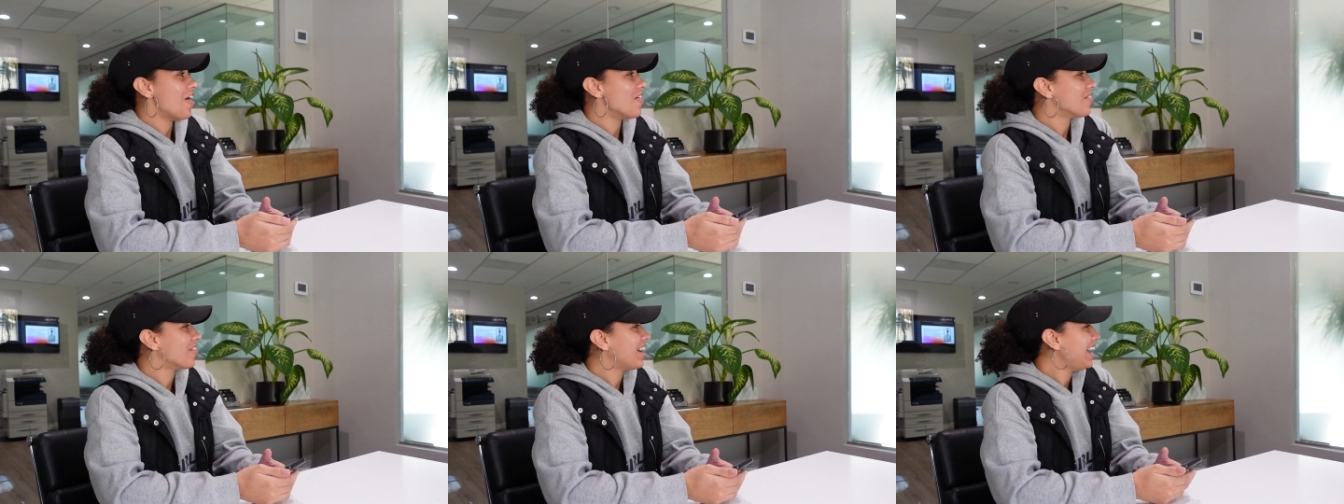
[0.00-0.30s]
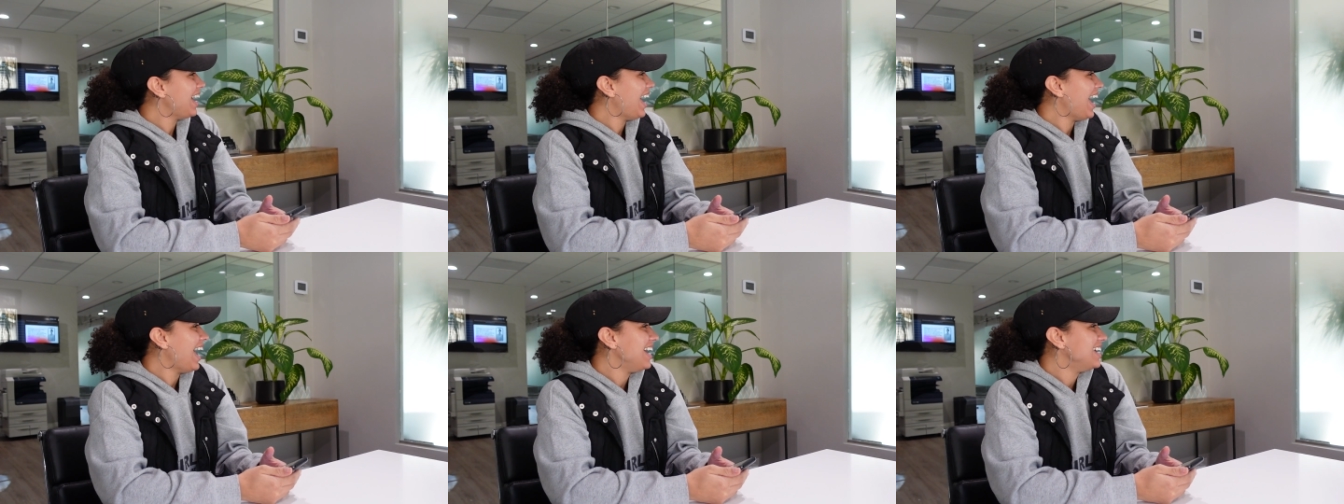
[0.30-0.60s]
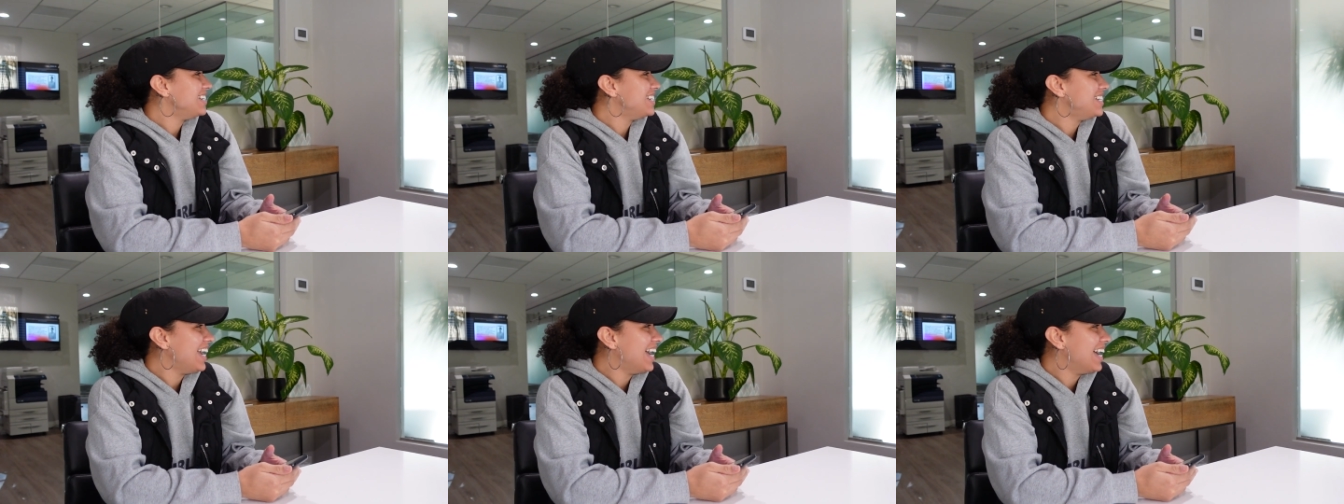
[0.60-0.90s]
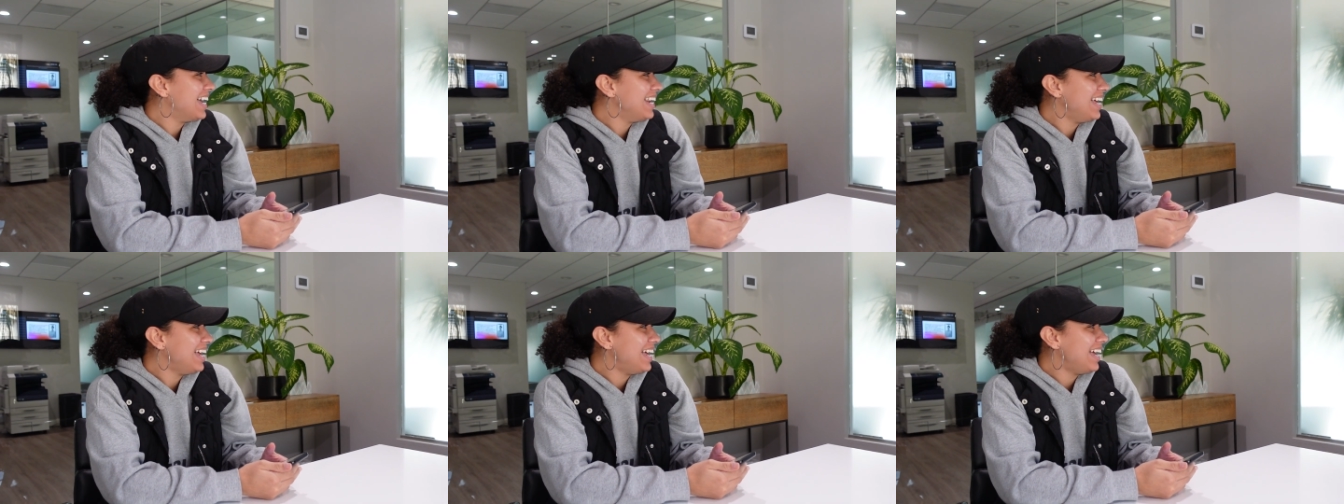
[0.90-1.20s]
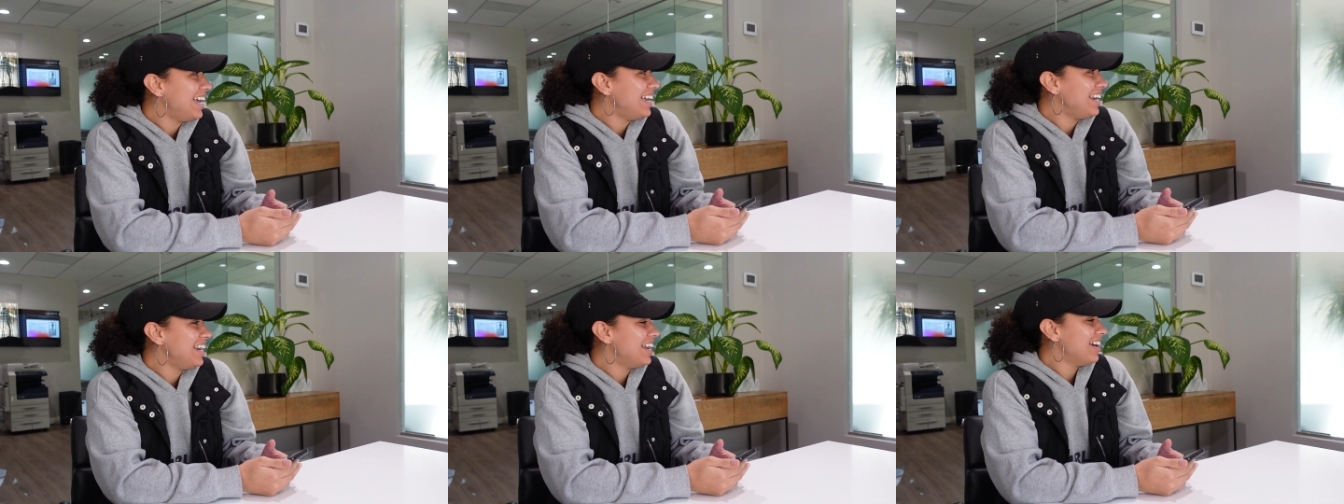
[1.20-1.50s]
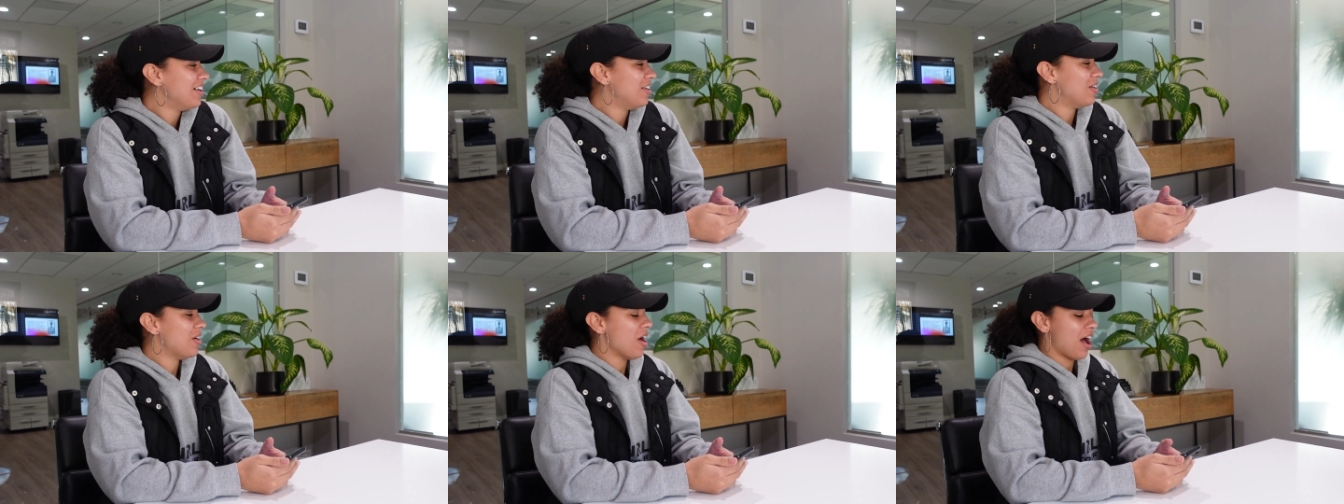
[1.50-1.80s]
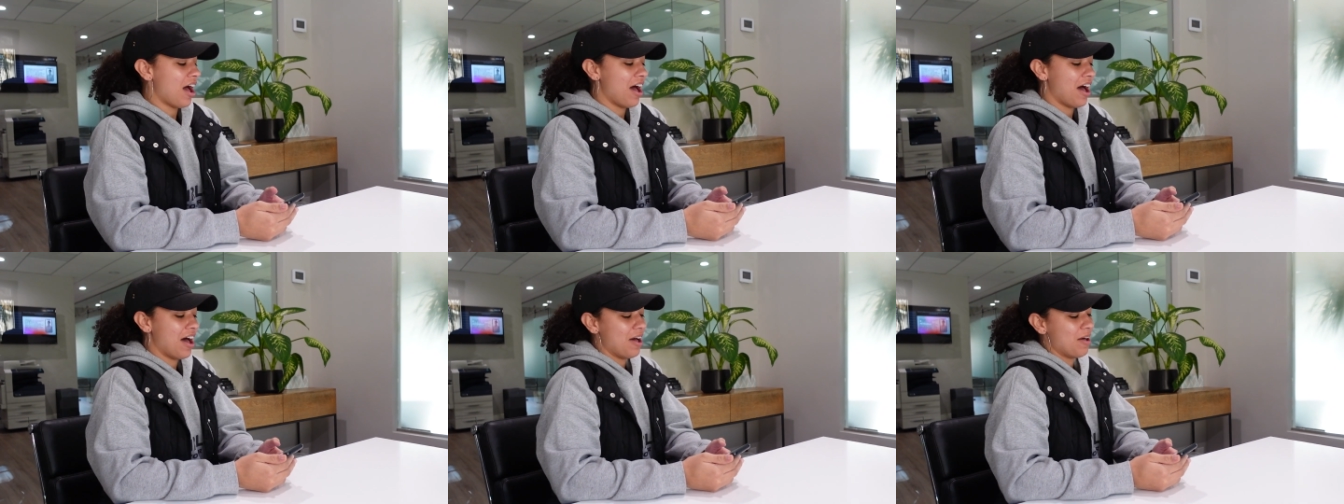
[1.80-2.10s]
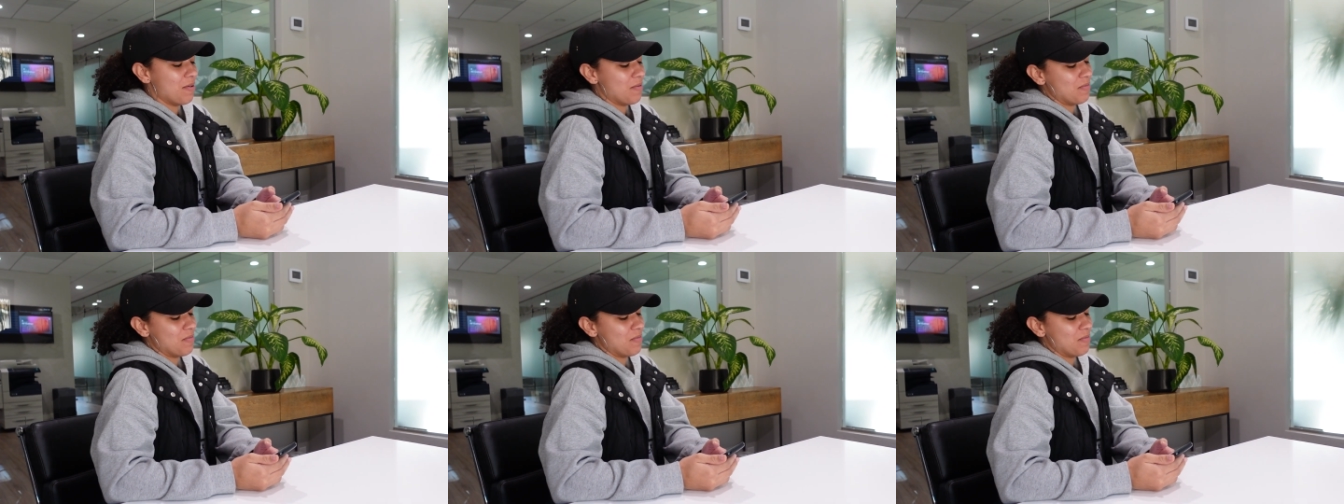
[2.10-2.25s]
All right, hey Shannon. Hi,